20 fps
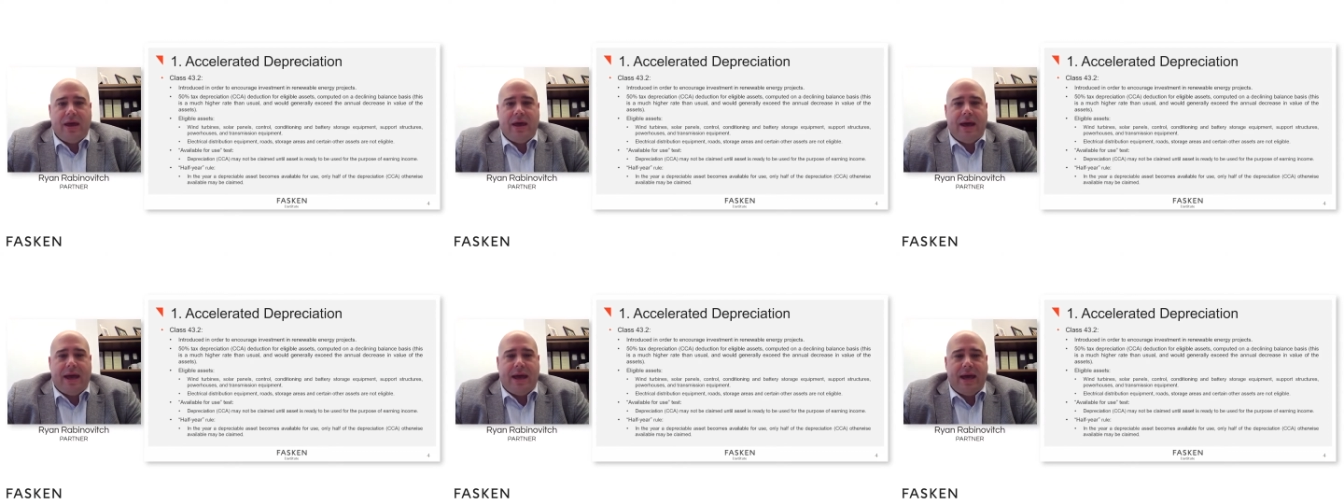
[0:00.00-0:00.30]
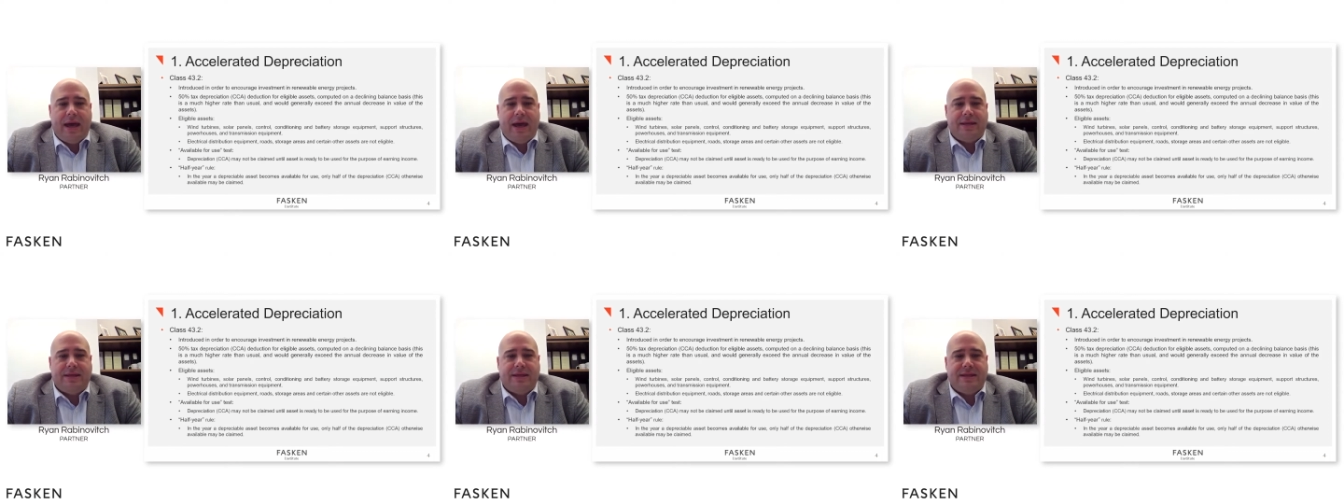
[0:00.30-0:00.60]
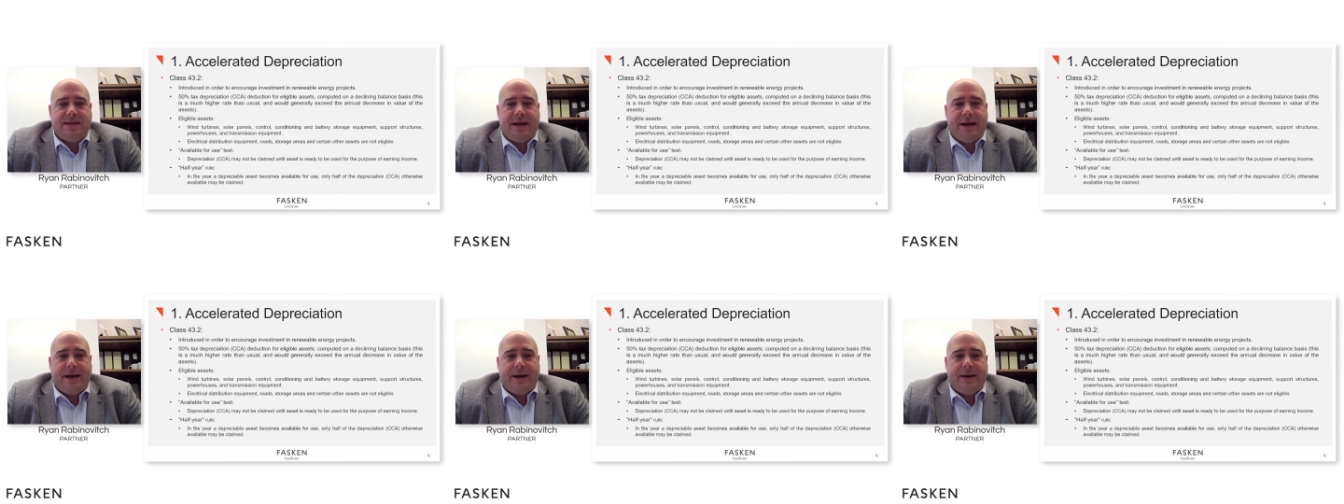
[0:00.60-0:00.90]
And
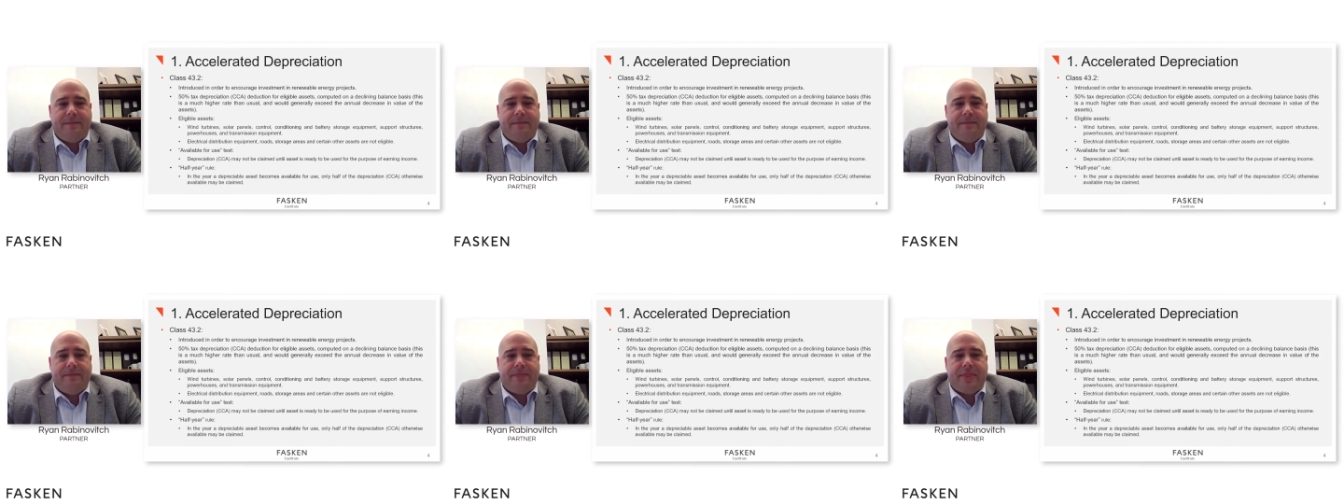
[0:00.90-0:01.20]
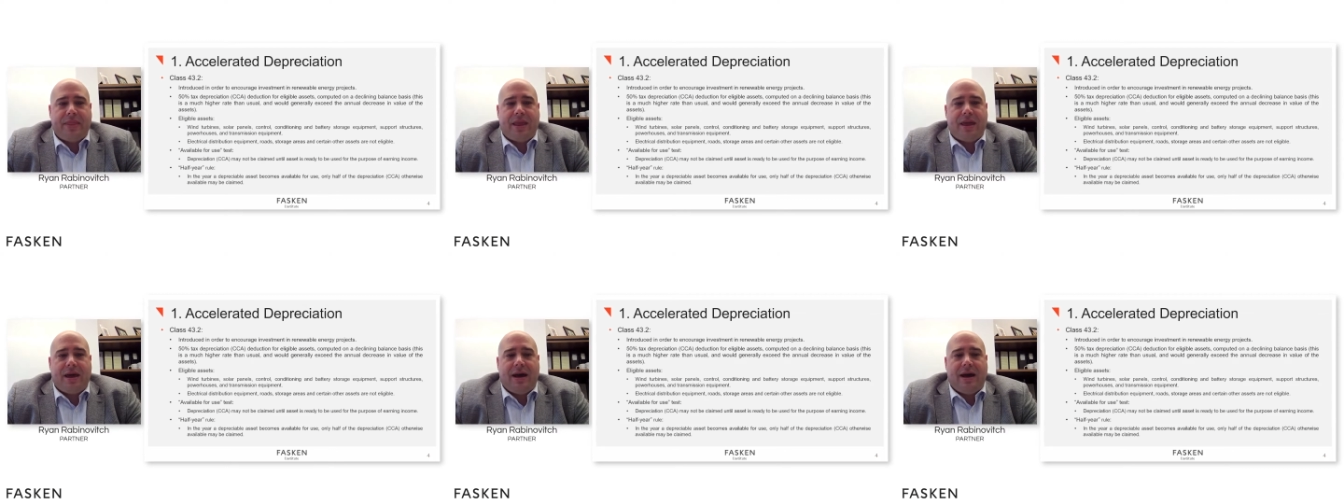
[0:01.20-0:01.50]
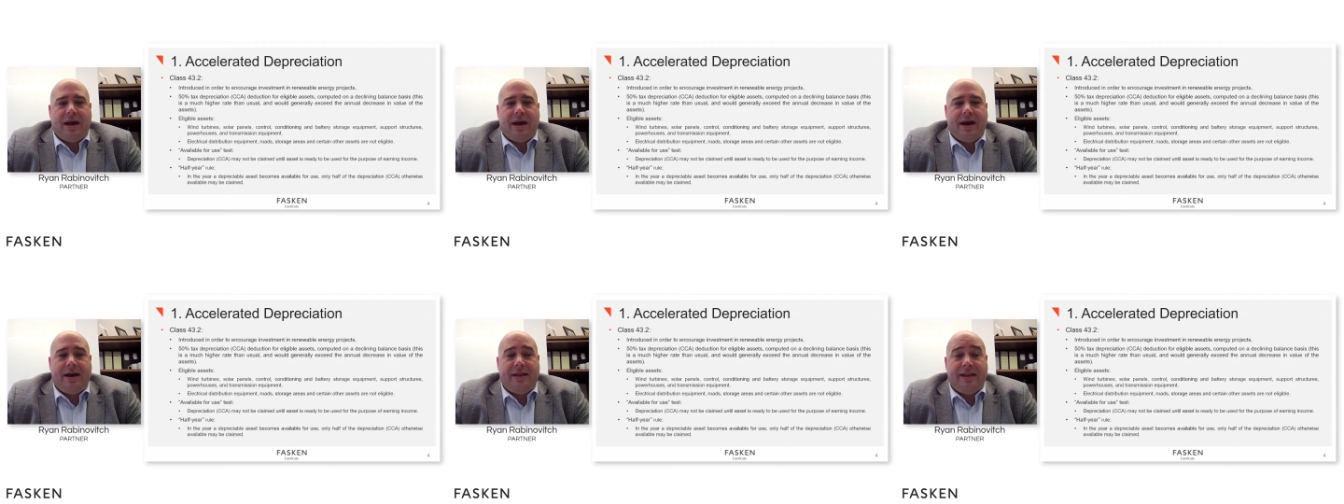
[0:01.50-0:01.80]

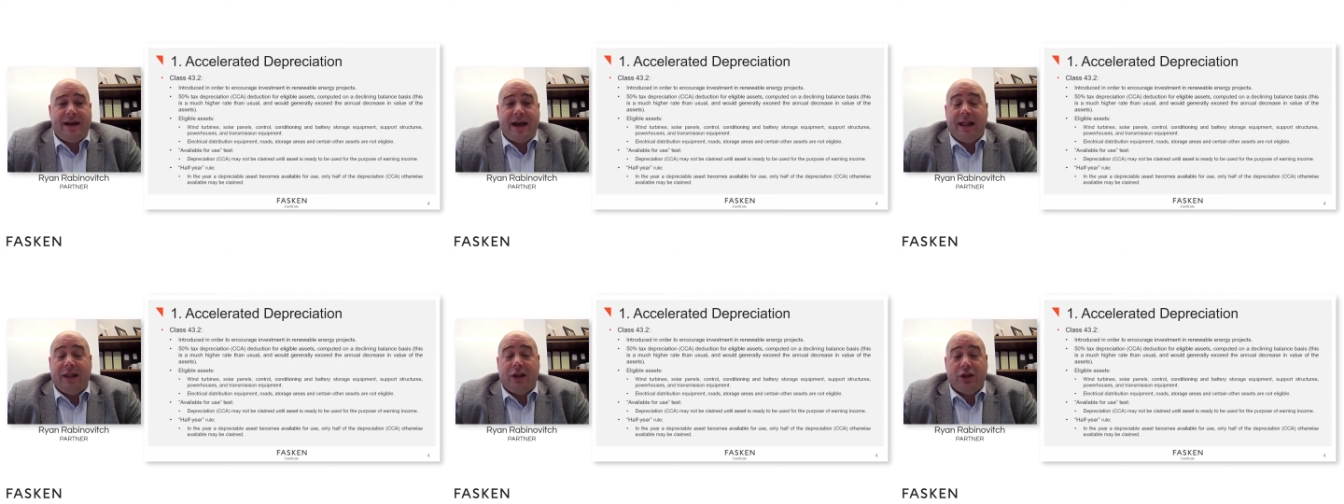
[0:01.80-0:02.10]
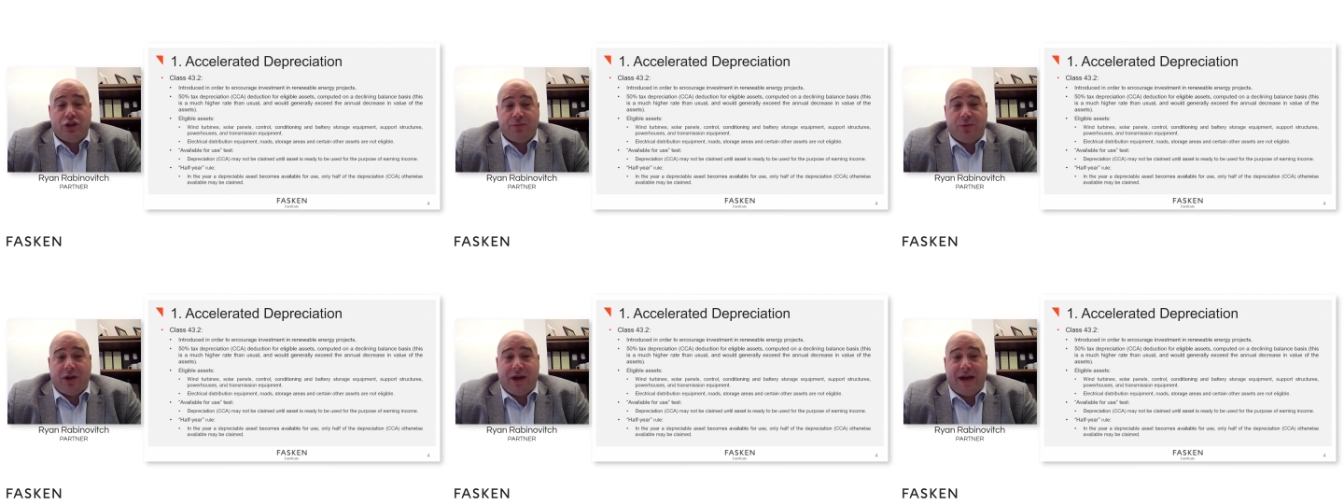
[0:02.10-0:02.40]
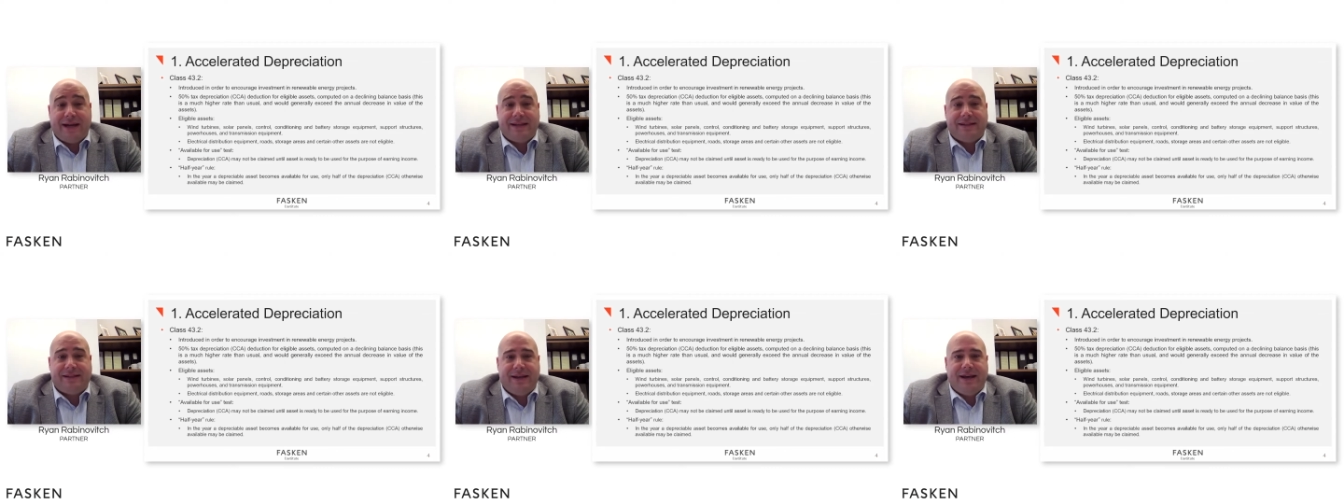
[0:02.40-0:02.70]
the eligible
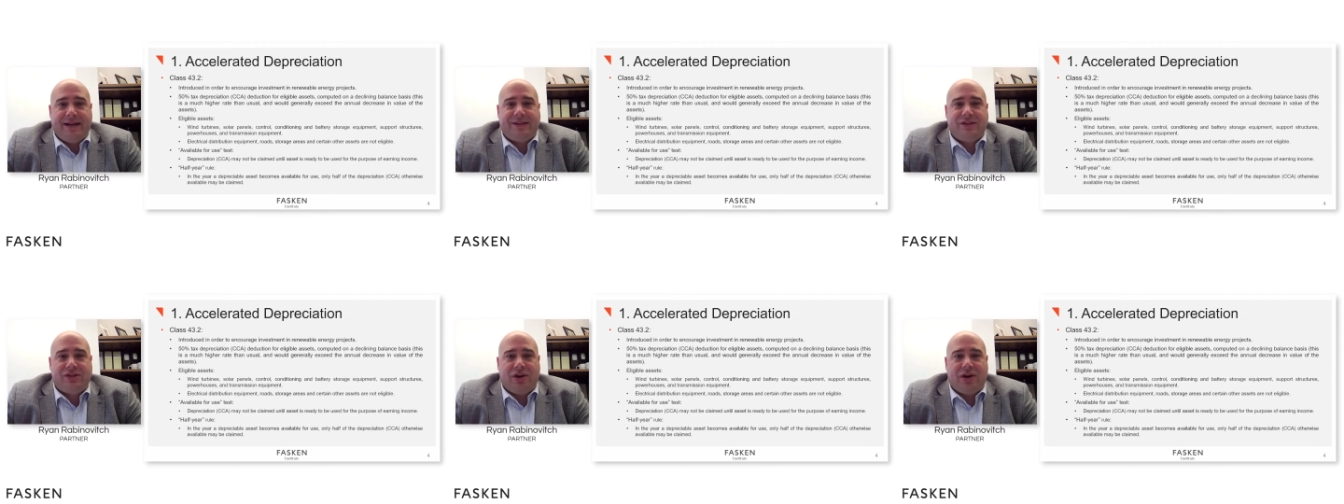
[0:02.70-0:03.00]
assets